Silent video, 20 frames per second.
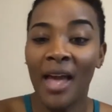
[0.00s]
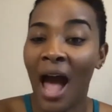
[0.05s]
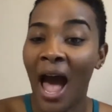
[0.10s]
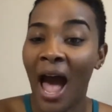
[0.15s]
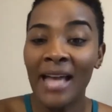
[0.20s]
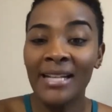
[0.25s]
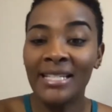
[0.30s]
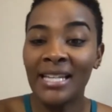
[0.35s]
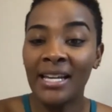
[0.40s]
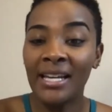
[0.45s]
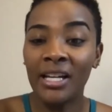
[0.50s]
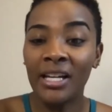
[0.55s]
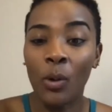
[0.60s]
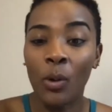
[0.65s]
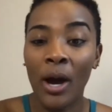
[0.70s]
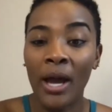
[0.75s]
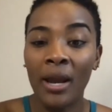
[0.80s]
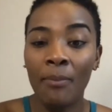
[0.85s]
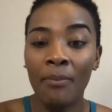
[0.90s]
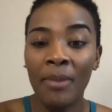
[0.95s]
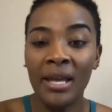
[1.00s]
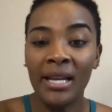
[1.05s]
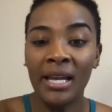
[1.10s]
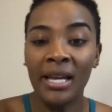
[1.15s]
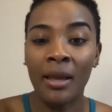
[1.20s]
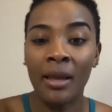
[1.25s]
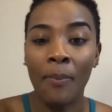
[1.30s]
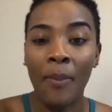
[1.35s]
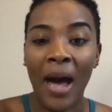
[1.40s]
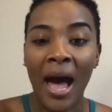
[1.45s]
I dated quite a bit
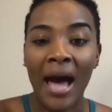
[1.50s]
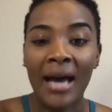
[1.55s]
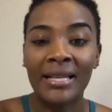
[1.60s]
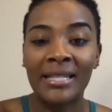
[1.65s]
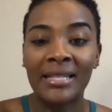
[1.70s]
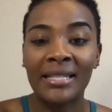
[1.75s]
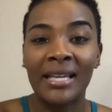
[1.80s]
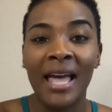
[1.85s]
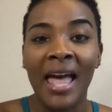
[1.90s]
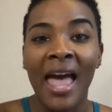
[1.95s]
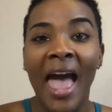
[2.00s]
in the past.